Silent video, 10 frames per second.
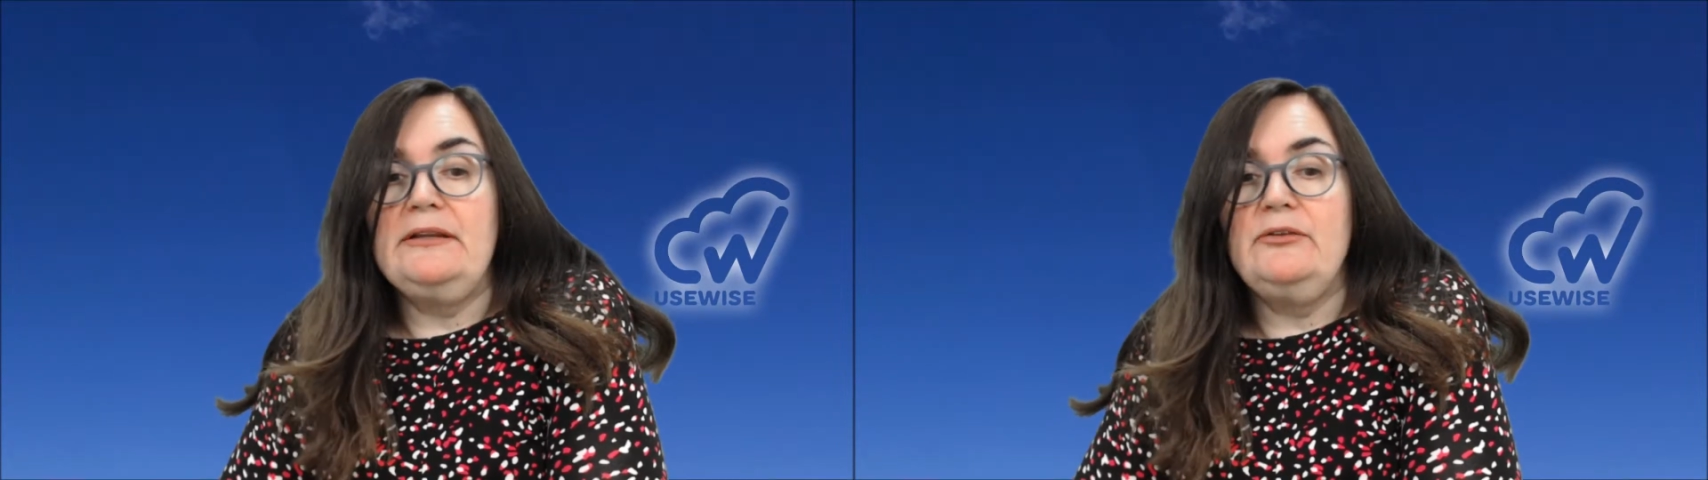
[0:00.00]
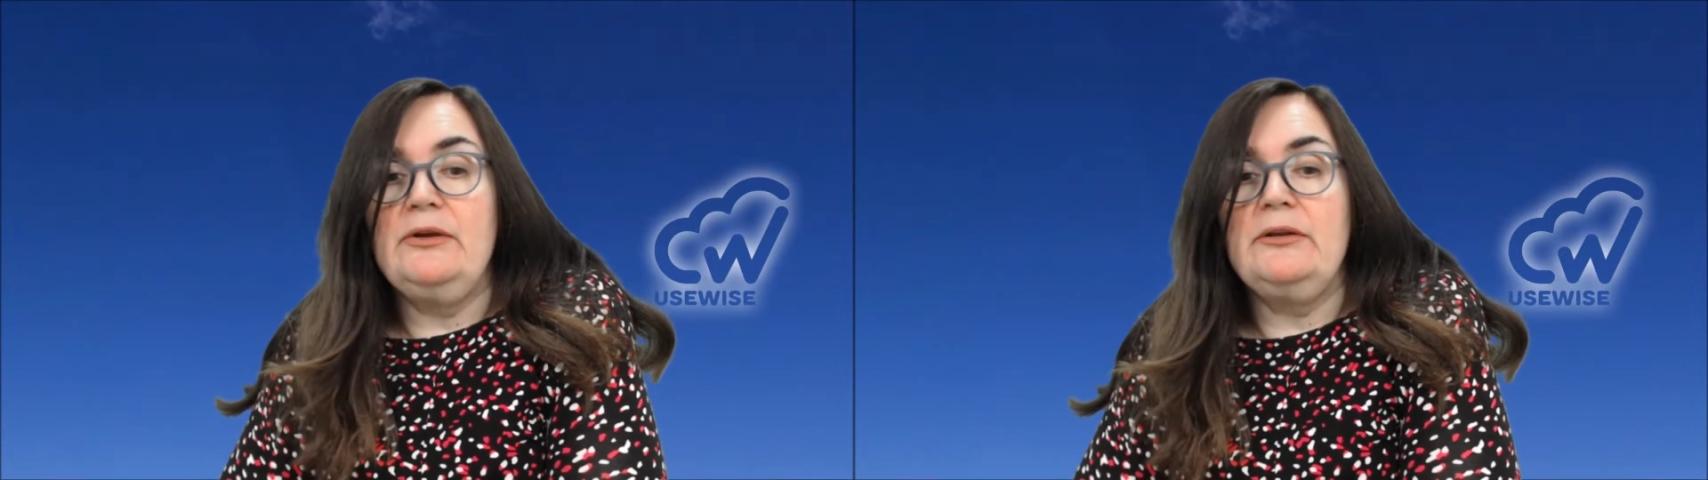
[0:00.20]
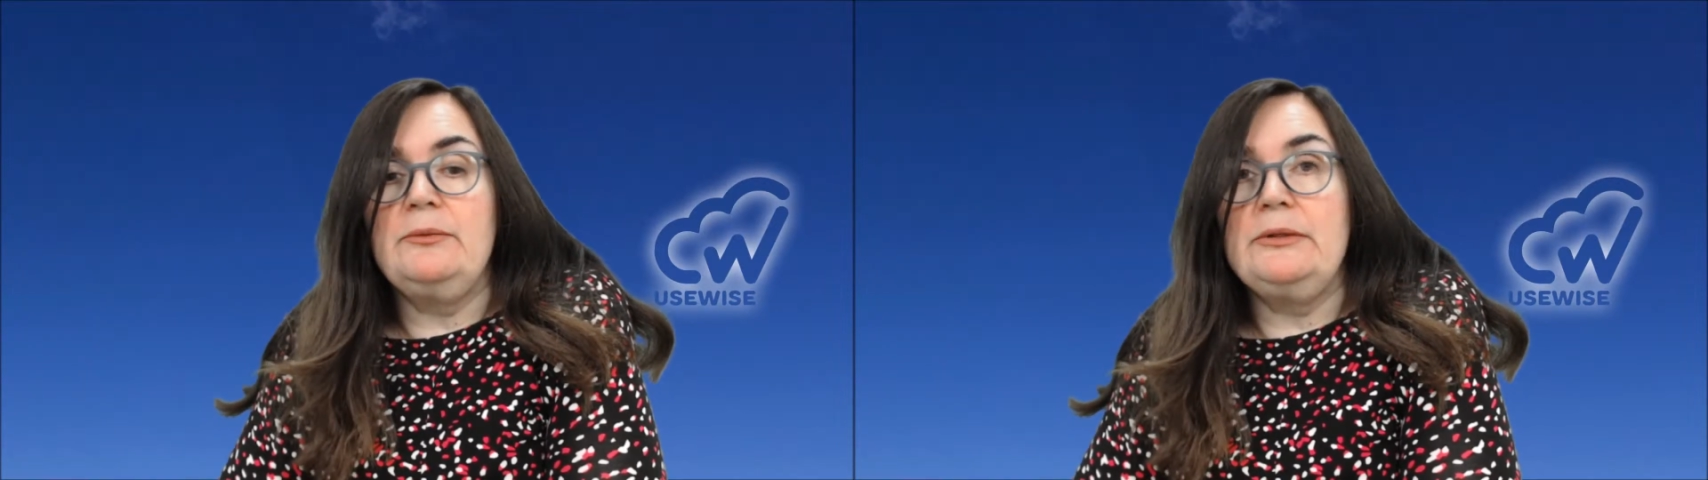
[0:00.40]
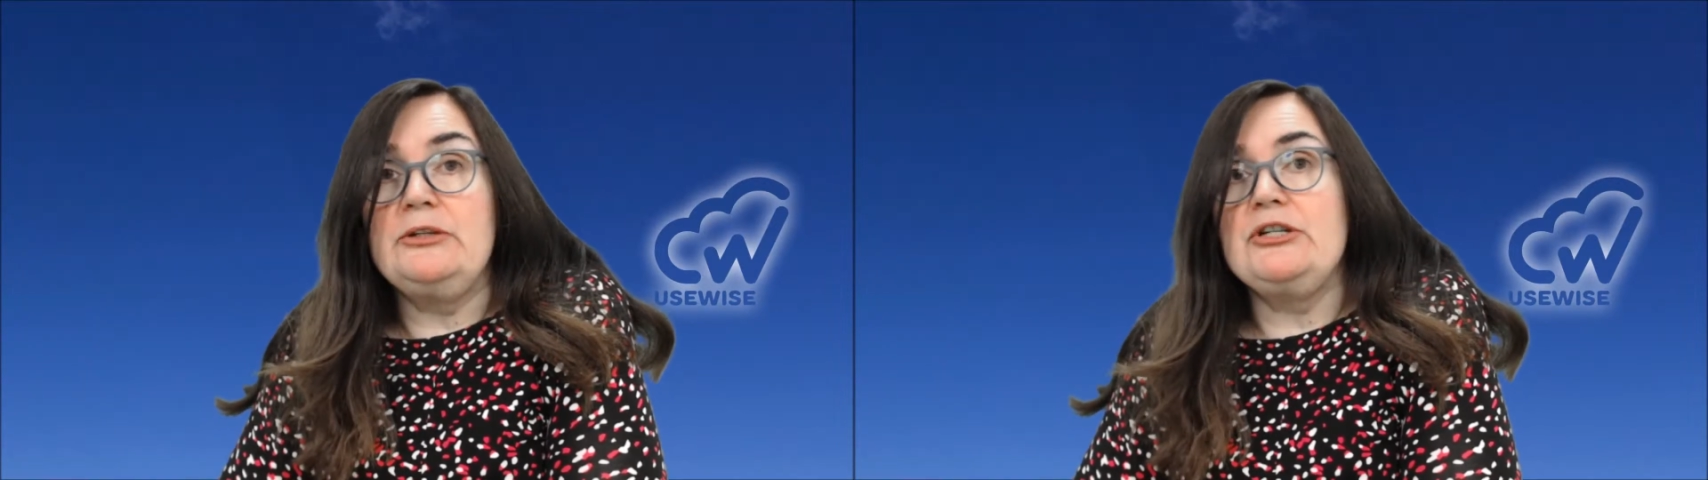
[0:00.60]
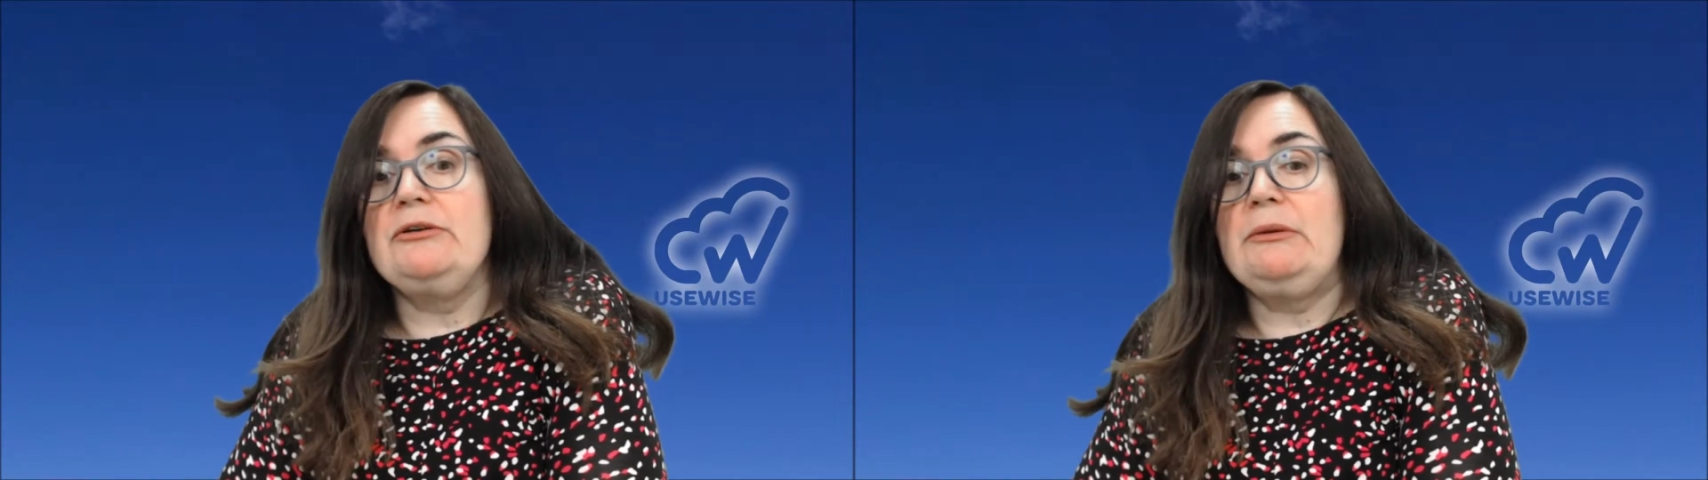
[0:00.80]
together with the
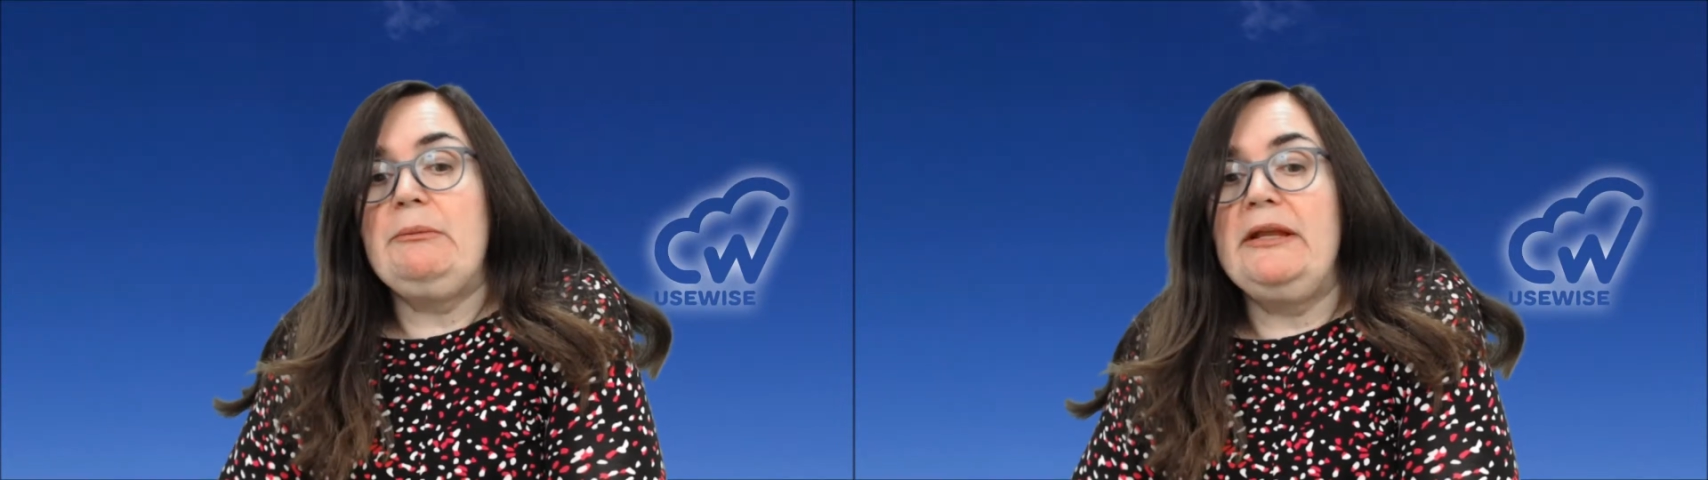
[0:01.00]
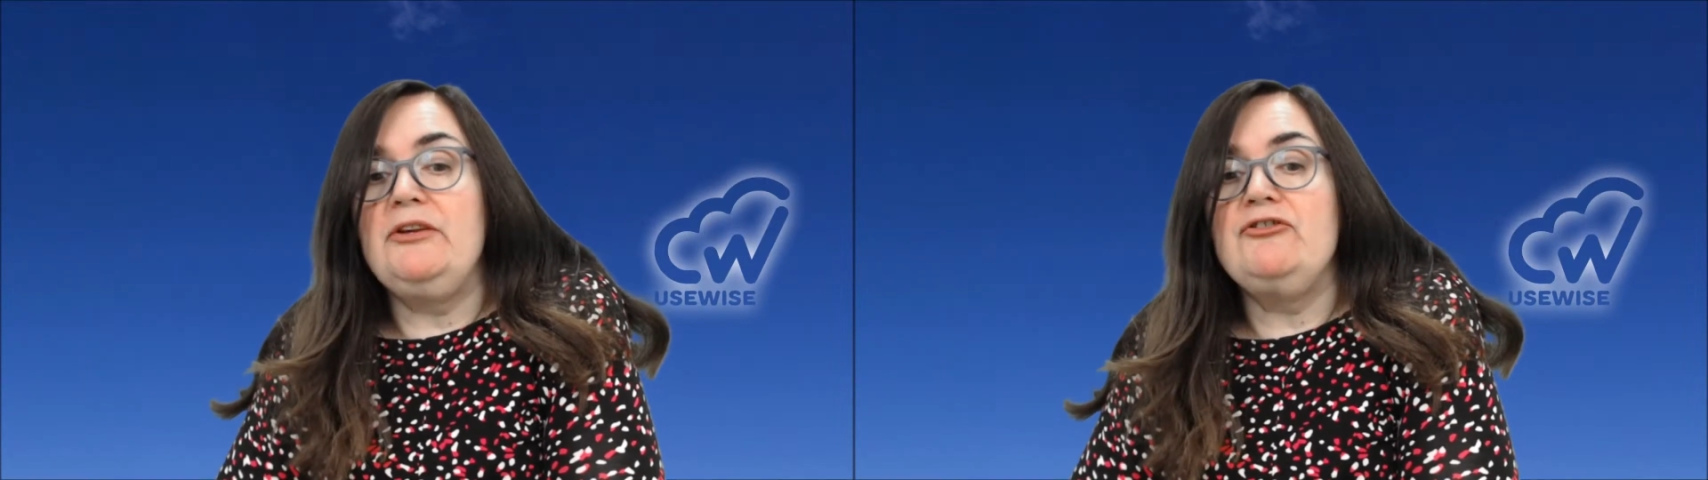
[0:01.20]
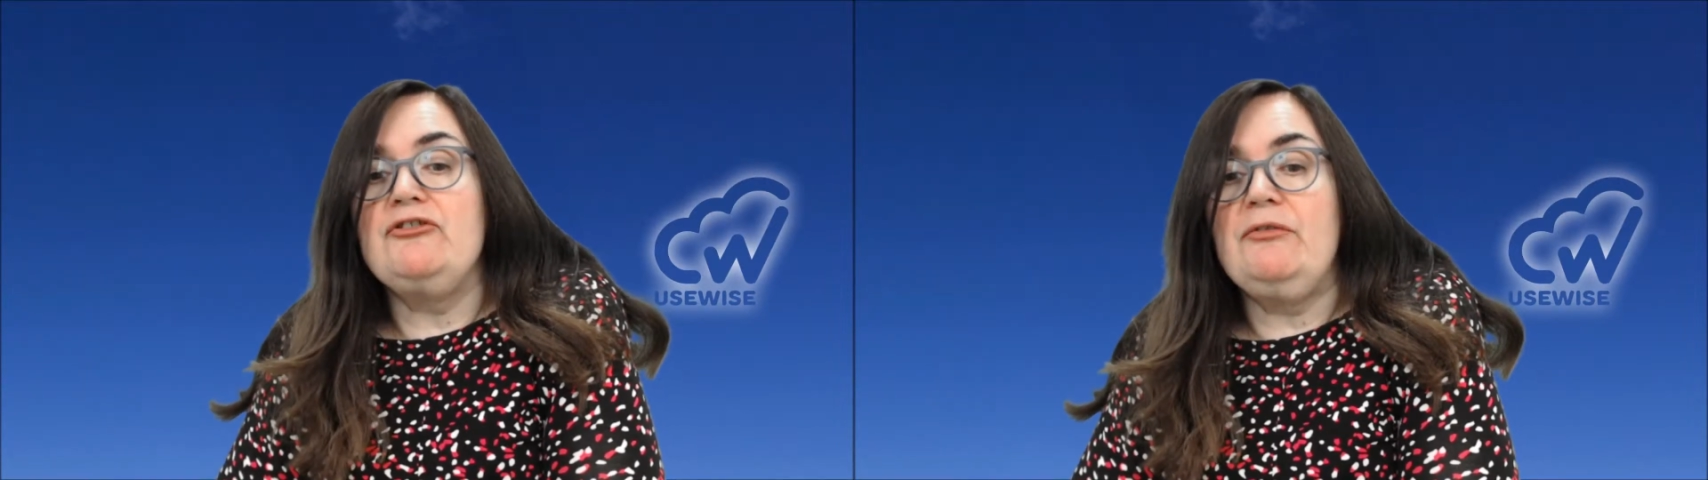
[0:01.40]
general manager